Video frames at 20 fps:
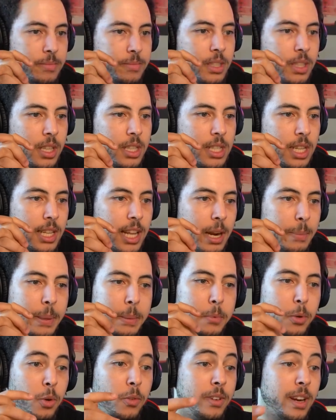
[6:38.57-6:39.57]
Because a lot of
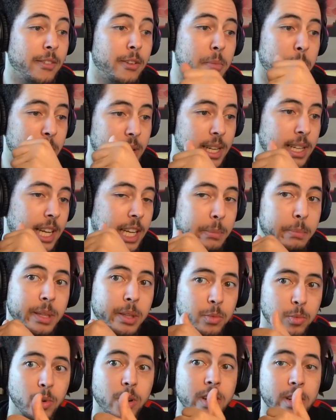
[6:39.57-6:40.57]
people who've never played like
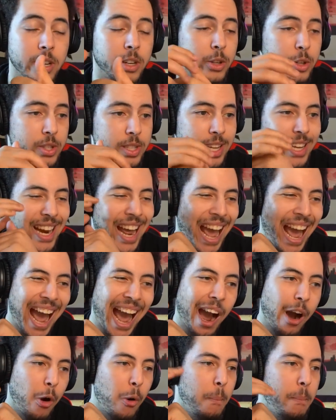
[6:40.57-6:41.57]
me wouldn't understand
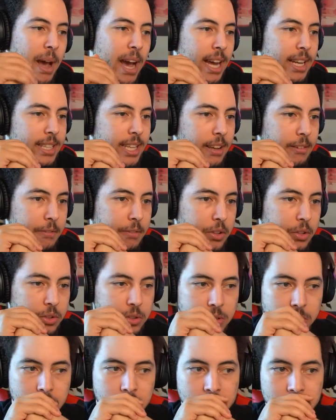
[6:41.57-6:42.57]
how bad that
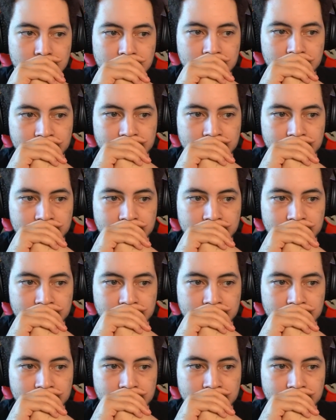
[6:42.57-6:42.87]
feels.